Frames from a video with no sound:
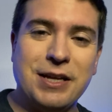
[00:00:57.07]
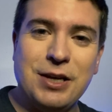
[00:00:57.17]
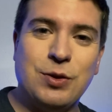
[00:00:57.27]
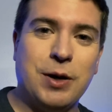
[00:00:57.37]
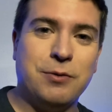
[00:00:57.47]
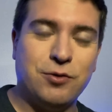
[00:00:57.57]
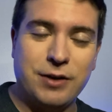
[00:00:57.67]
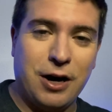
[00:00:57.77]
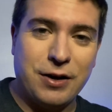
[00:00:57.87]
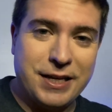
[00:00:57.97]
he thought
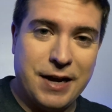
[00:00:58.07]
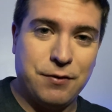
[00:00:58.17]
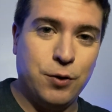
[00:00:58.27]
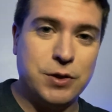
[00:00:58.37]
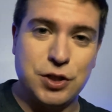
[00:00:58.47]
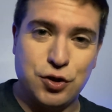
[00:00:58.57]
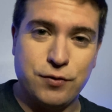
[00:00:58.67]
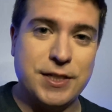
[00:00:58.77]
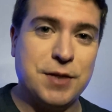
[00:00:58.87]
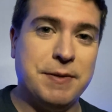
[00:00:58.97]
all he'd have to do is just
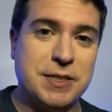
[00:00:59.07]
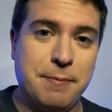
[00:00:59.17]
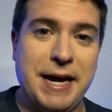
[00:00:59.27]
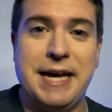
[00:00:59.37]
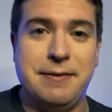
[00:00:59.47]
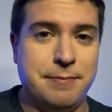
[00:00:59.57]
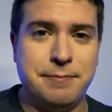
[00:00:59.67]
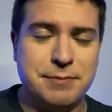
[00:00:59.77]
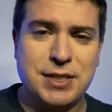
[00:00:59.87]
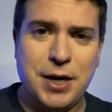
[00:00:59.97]
dress up as a bat
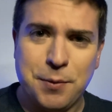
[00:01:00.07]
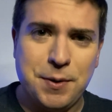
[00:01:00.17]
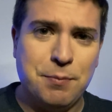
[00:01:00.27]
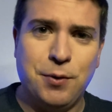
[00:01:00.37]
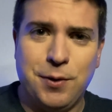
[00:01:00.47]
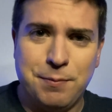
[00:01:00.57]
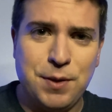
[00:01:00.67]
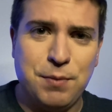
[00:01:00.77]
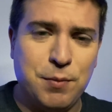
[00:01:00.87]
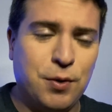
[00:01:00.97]
and scare people and
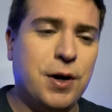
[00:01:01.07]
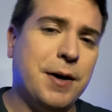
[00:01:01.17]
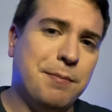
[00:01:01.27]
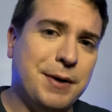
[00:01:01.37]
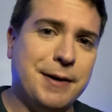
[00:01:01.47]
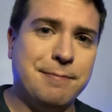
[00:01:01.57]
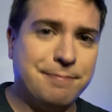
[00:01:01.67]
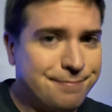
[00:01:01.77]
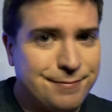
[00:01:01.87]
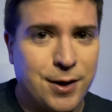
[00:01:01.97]
beat people up. But
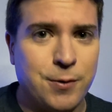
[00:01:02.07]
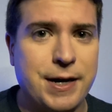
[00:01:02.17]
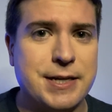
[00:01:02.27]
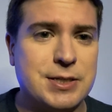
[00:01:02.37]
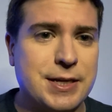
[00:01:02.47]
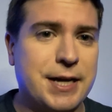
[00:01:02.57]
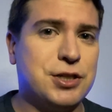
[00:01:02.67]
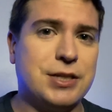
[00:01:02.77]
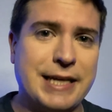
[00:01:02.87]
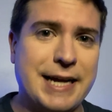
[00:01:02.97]
no dice. He
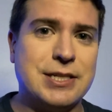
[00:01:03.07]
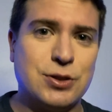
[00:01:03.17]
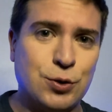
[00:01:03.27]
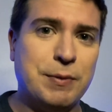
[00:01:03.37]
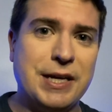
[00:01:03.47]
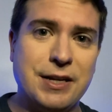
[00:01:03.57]
actually has to be a